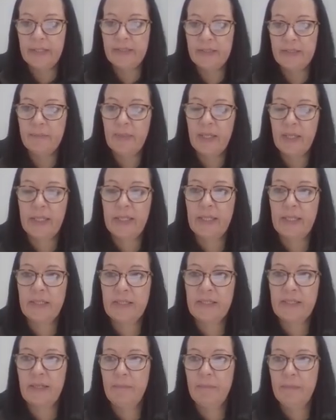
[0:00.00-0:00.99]
item
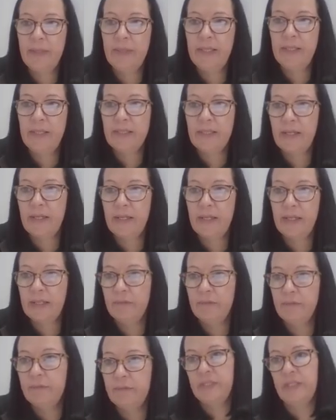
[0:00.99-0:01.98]
I can submit,
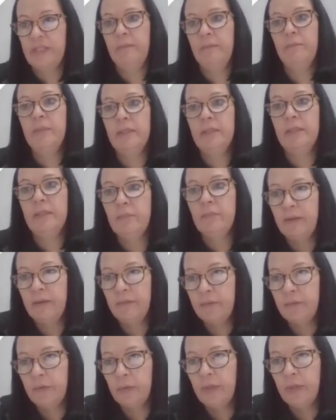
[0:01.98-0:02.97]
and I can submit
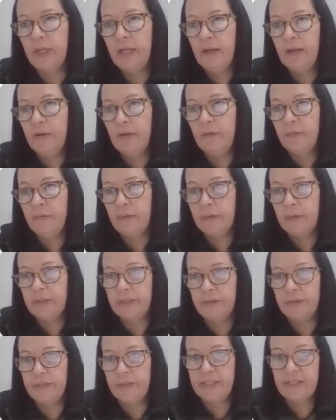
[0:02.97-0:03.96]
my full
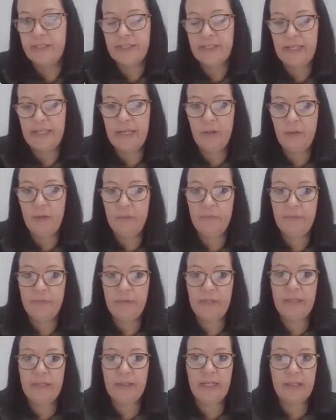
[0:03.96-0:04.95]
filter
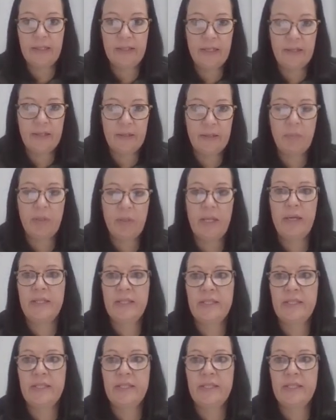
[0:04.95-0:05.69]
itself, and that then